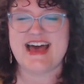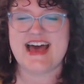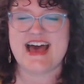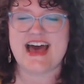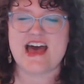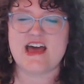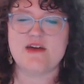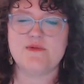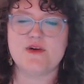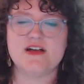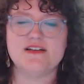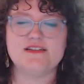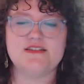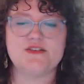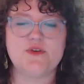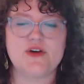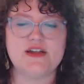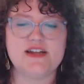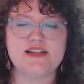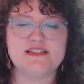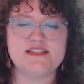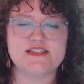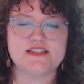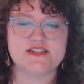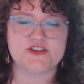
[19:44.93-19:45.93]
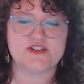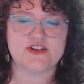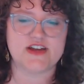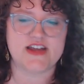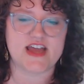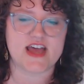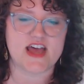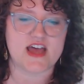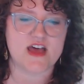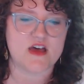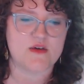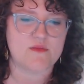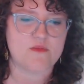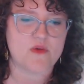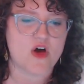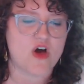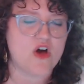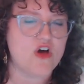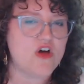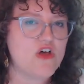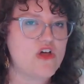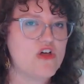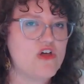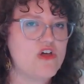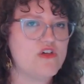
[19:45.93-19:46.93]
I'm also on Instagram
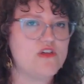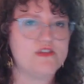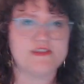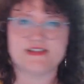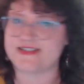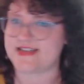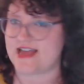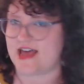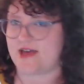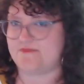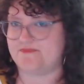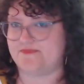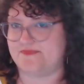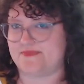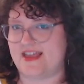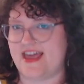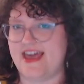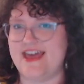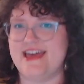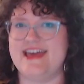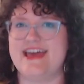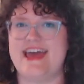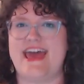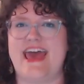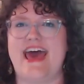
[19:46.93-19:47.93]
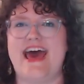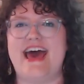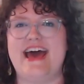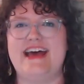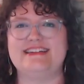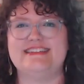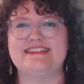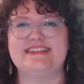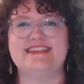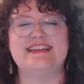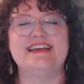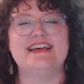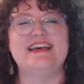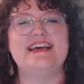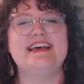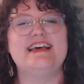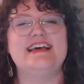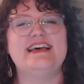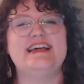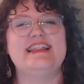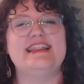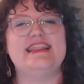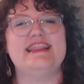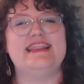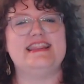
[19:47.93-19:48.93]
all the time at
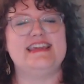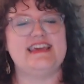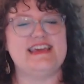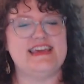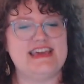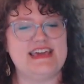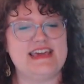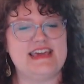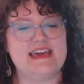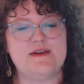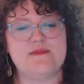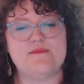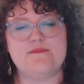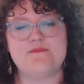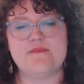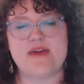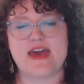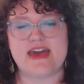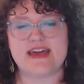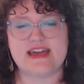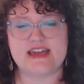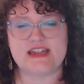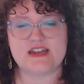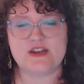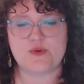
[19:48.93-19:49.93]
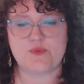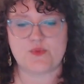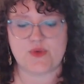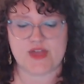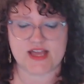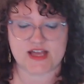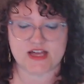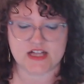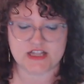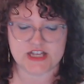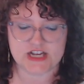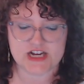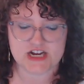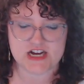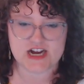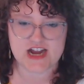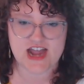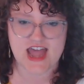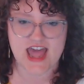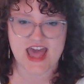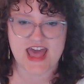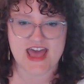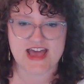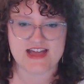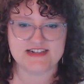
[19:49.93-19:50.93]
the Megan Winkler,
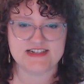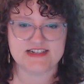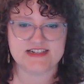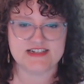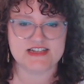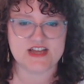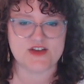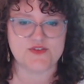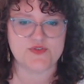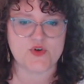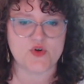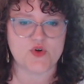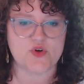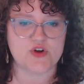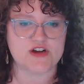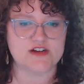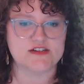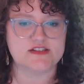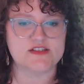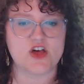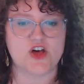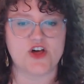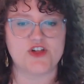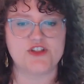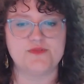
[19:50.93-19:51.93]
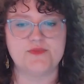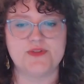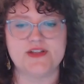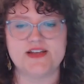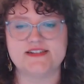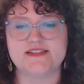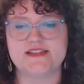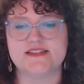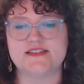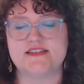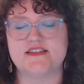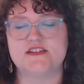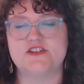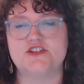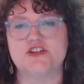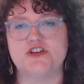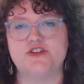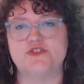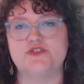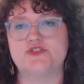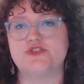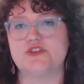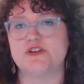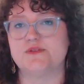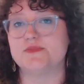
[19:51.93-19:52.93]
and of course, all the places this show
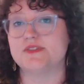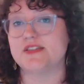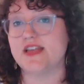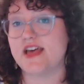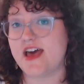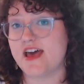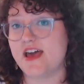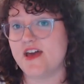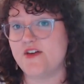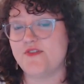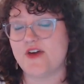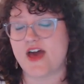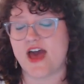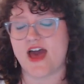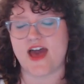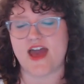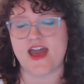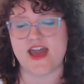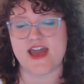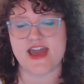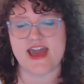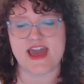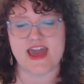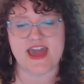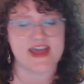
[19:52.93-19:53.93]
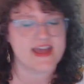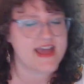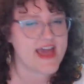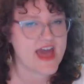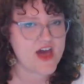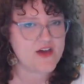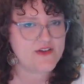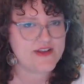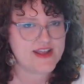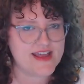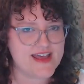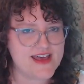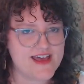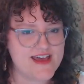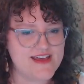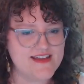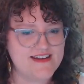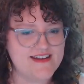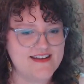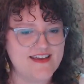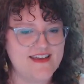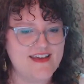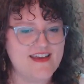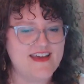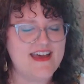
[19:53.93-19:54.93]
streams live, I hang out
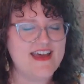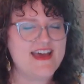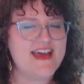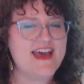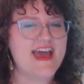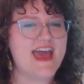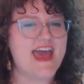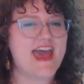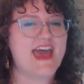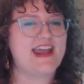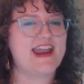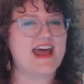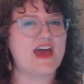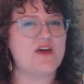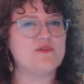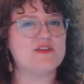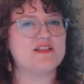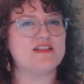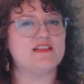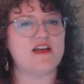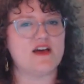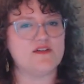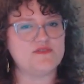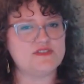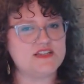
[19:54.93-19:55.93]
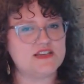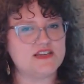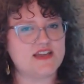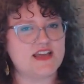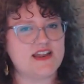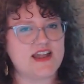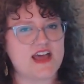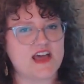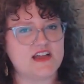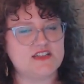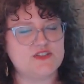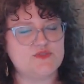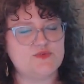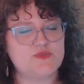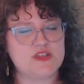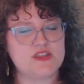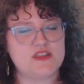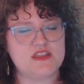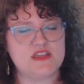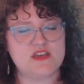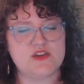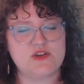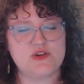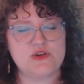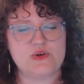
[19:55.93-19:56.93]
in, and I would love to connect
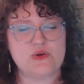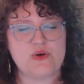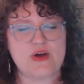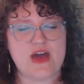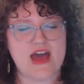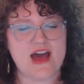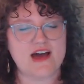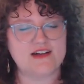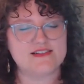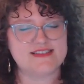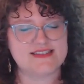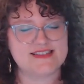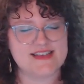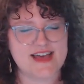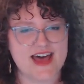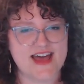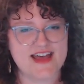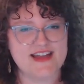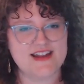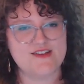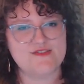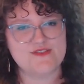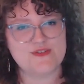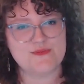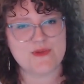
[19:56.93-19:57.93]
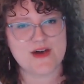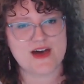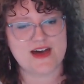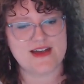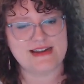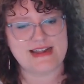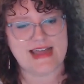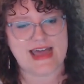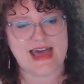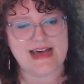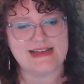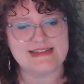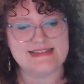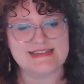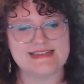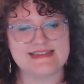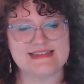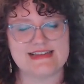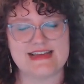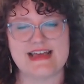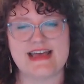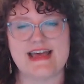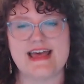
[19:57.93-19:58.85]
with you outside of the podcast.